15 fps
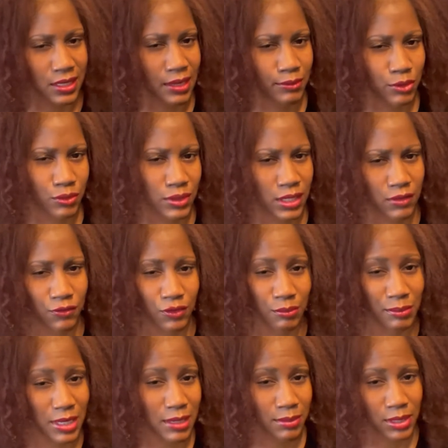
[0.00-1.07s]
I'm doing it for
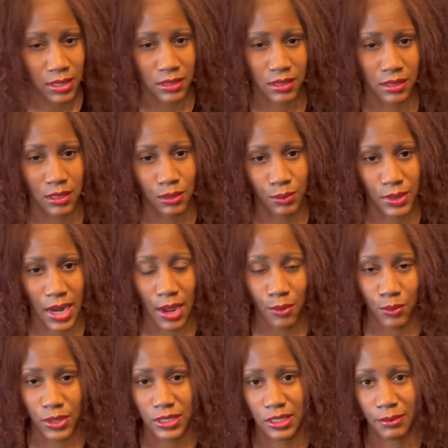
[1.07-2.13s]
me because this is what I
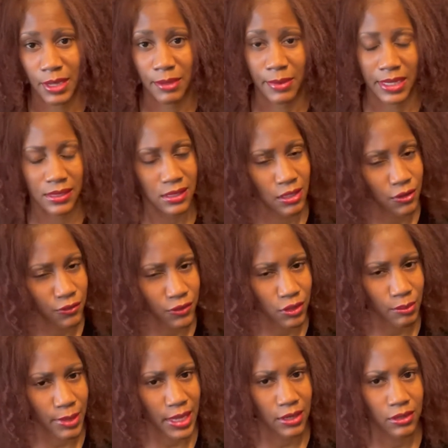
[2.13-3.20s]
want to make myself feel
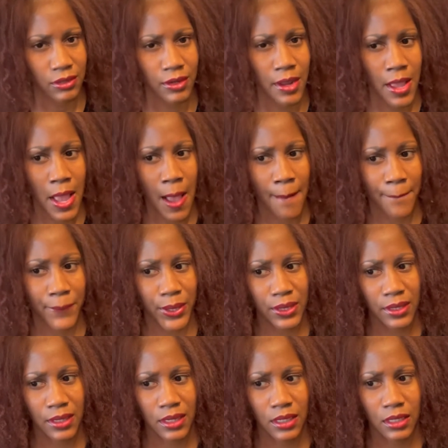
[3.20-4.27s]
better.
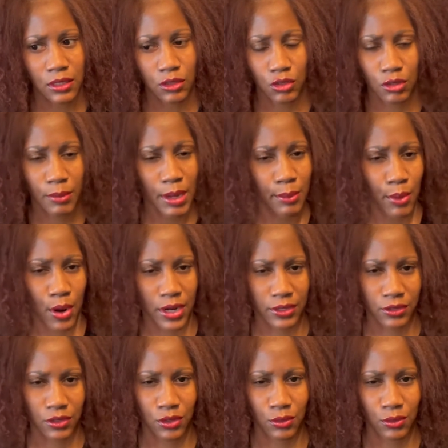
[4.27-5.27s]
But you're my partner.